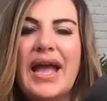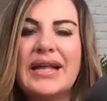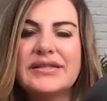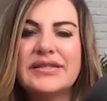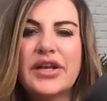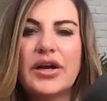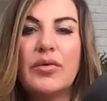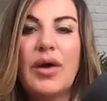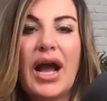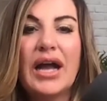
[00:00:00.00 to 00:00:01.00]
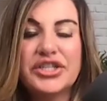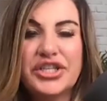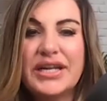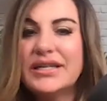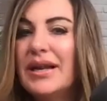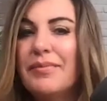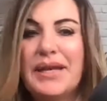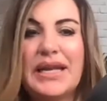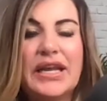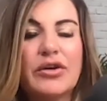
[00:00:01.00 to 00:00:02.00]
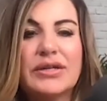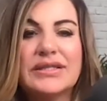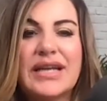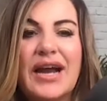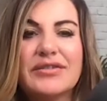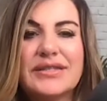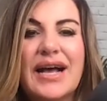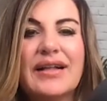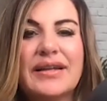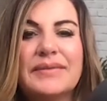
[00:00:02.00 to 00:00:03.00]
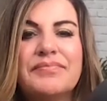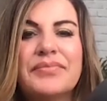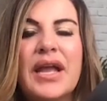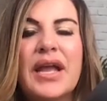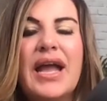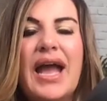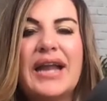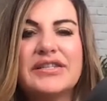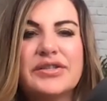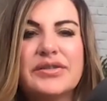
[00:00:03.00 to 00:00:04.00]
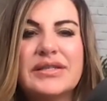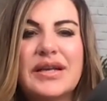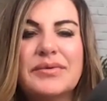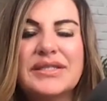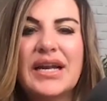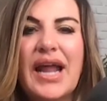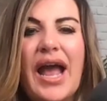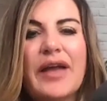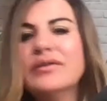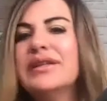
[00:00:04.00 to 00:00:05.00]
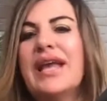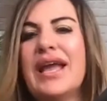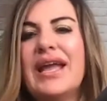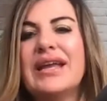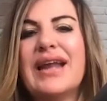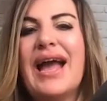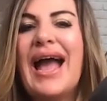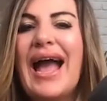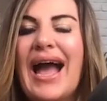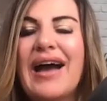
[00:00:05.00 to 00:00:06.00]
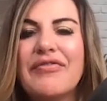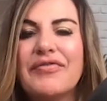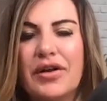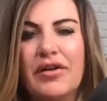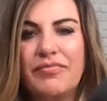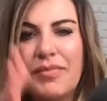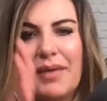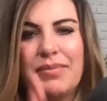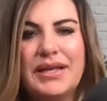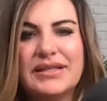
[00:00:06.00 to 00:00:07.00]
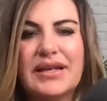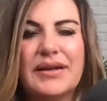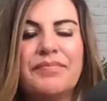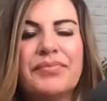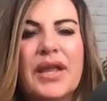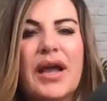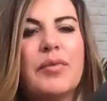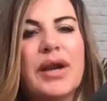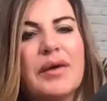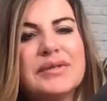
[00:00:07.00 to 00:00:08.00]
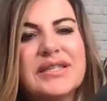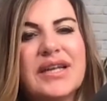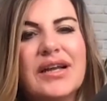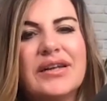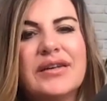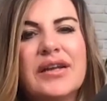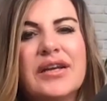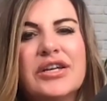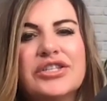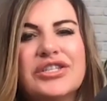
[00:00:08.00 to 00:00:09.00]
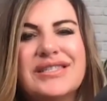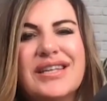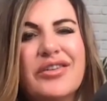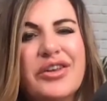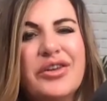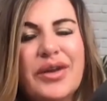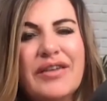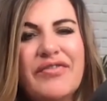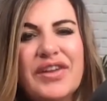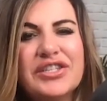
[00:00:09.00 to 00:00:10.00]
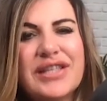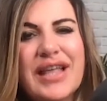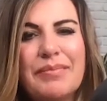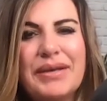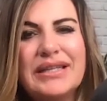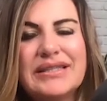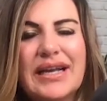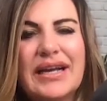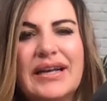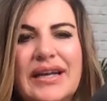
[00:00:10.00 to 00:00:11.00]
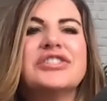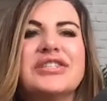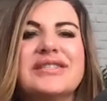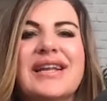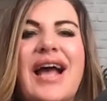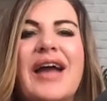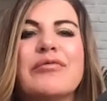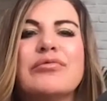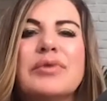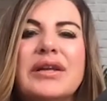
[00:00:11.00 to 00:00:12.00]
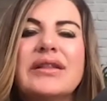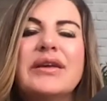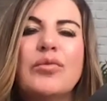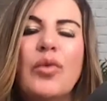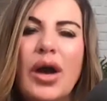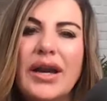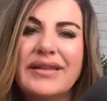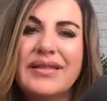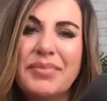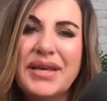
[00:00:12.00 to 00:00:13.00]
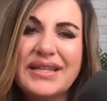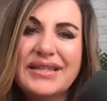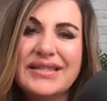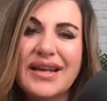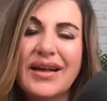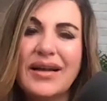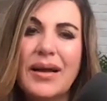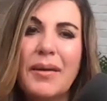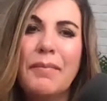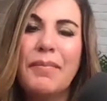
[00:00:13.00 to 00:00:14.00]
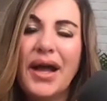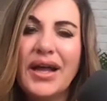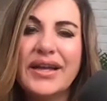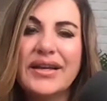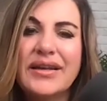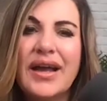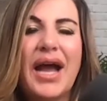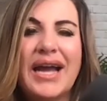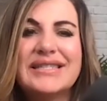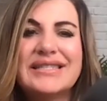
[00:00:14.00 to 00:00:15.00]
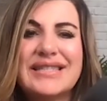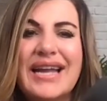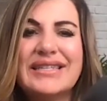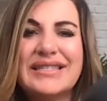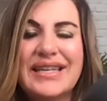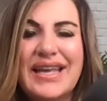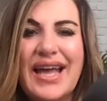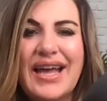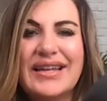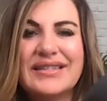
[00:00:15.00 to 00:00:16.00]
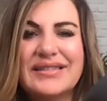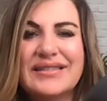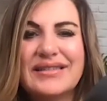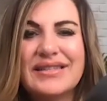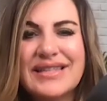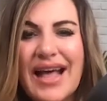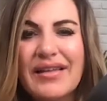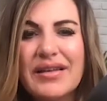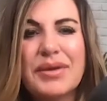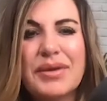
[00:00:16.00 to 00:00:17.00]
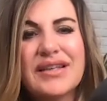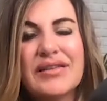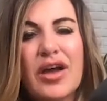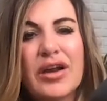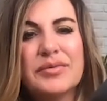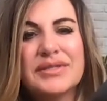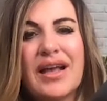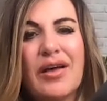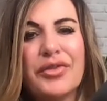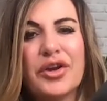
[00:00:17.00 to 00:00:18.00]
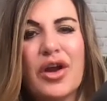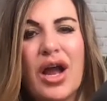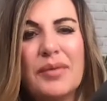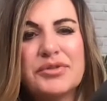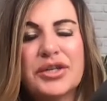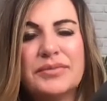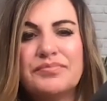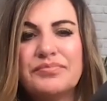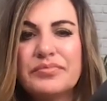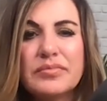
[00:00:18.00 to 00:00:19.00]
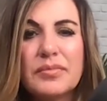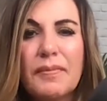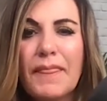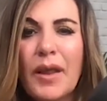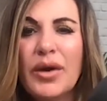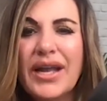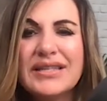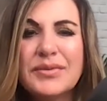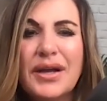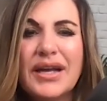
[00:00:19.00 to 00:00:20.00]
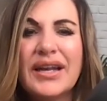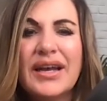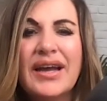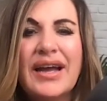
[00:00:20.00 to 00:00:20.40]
And so she ended up eating her entire salad. And as soon as I was done, I only ate half of my pizza. And when I was done, she said, Are you going to finish that pizza? She said, I really wanted the pizza, but I decided to get the salad because I thought it was a healthier option. Well, guess what?